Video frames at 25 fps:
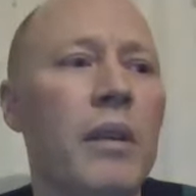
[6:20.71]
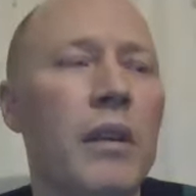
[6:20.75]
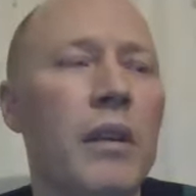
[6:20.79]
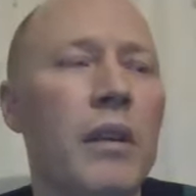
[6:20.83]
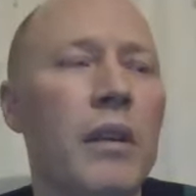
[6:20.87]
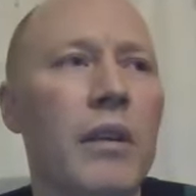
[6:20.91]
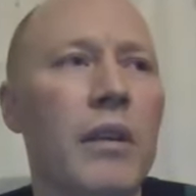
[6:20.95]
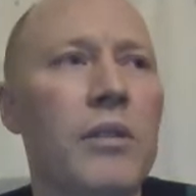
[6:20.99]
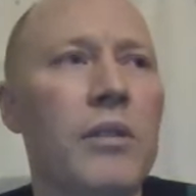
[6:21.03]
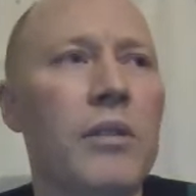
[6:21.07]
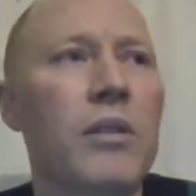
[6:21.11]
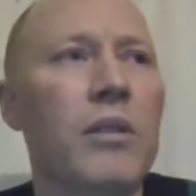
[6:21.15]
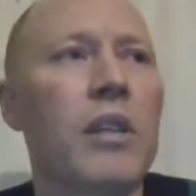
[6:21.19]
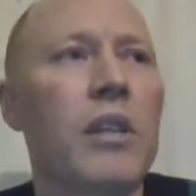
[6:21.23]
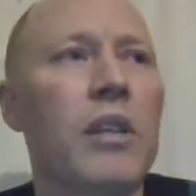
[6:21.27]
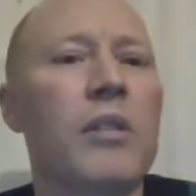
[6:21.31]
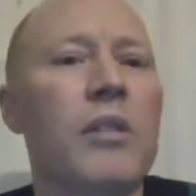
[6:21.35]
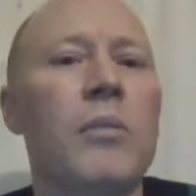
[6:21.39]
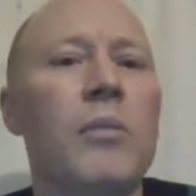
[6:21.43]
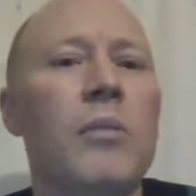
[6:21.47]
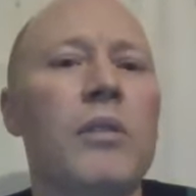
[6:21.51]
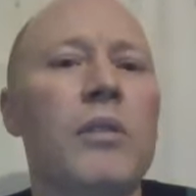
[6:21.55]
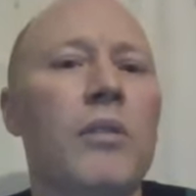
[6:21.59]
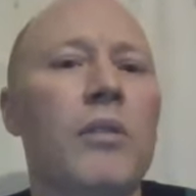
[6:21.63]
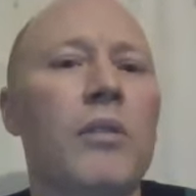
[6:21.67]
you know, it's a
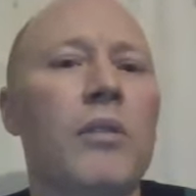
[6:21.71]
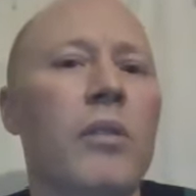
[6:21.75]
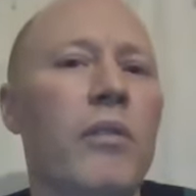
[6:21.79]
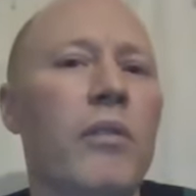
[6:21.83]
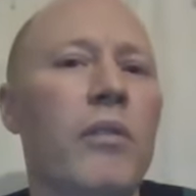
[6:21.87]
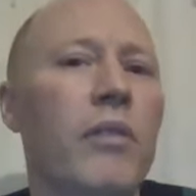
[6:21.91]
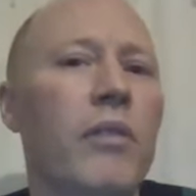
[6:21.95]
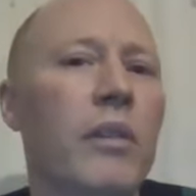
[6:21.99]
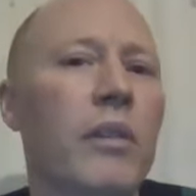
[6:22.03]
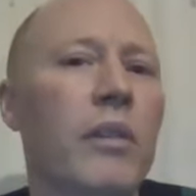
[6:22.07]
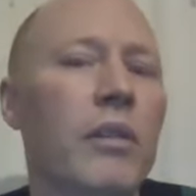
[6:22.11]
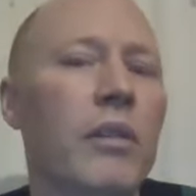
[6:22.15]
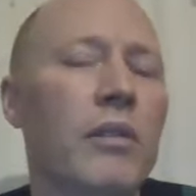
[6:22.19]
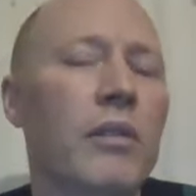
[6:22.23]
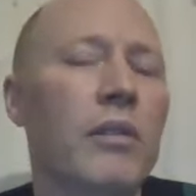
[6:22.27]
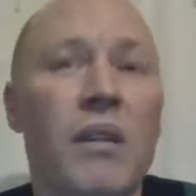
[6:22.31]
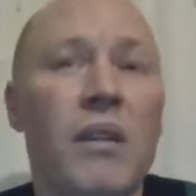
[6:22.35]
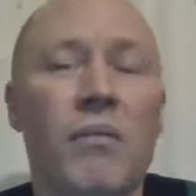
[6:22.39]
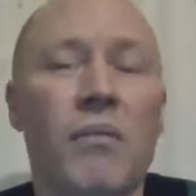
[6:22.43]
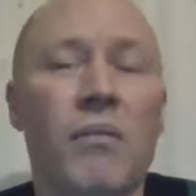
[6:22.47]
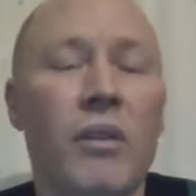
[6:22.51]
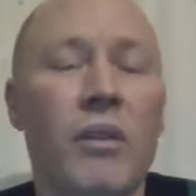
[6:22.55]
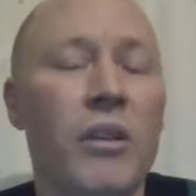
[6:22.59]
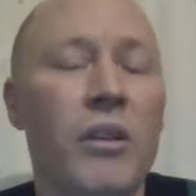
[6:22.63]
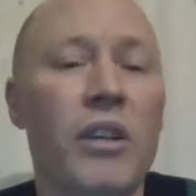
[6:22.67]
testament to Cricket Finland
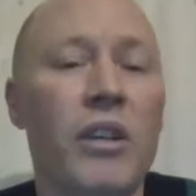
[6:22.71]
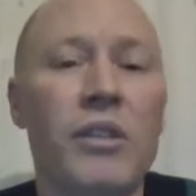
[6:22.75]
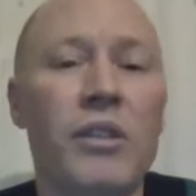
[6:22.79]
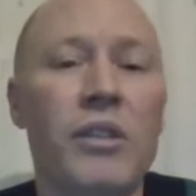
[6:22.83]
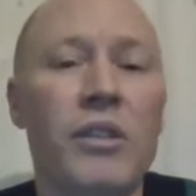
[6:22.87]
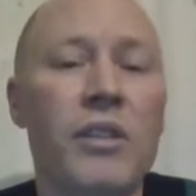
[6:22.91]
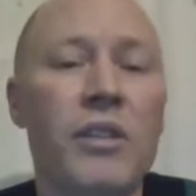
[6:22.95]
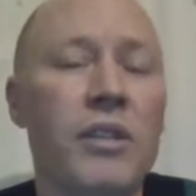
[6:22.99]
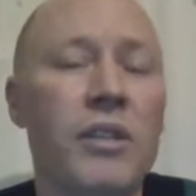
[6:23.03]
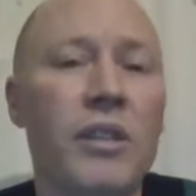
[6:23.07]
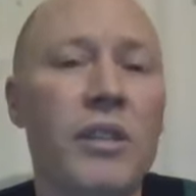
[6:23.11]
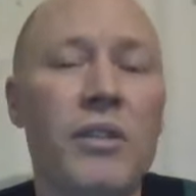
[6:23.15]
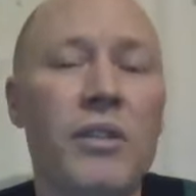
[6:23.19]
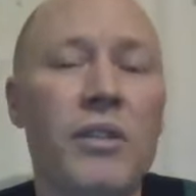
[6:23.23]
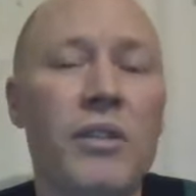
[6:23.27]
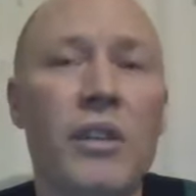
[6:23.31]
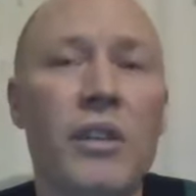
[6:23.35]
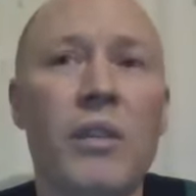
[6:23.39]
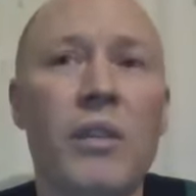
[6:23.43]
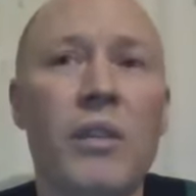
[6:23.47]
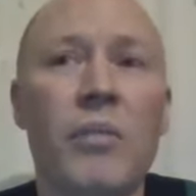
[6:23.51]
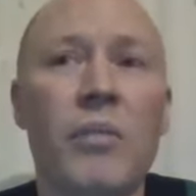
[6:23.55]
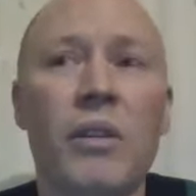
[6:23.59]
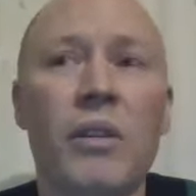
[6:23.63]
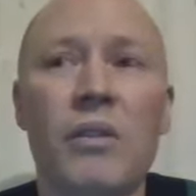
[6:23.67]
well, the ICC see
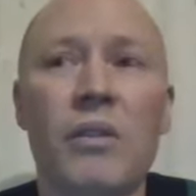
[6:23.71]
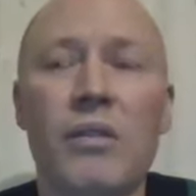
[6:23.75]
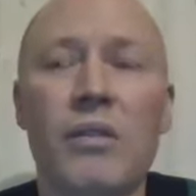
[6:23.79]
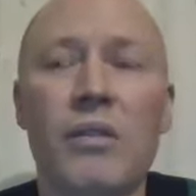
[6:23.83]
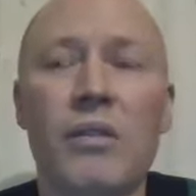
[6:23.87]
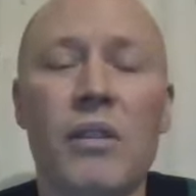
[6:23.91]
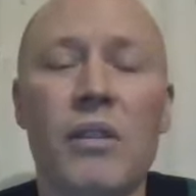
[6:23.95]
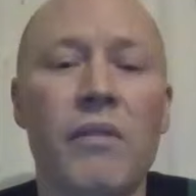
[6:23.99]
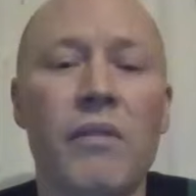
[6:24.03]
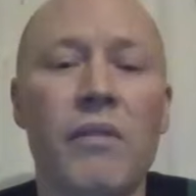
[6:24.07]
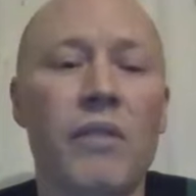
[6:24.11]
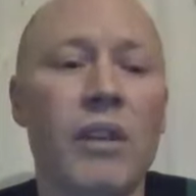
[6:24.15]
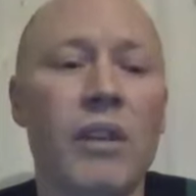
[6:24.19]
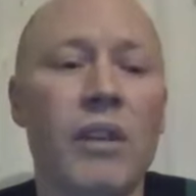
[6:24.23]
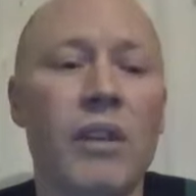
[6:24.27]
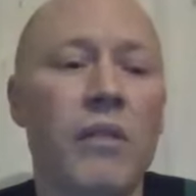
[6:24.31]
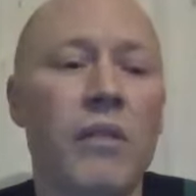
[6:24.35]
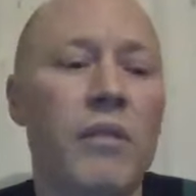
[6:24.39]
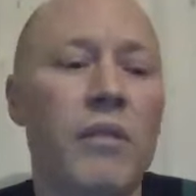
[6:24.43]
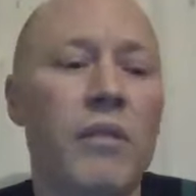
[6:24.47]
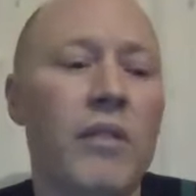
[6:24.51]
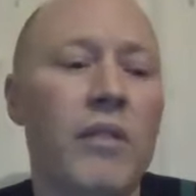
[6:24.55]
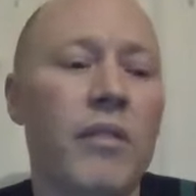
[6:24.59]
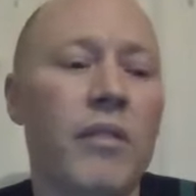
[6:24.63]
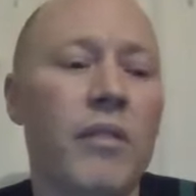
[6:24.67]
it because they've you know
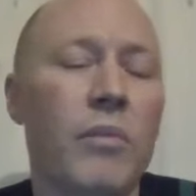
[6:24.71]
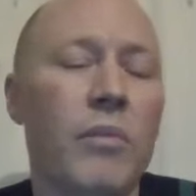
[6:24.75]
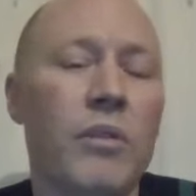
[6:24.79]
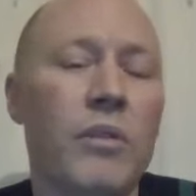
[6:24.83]
given them a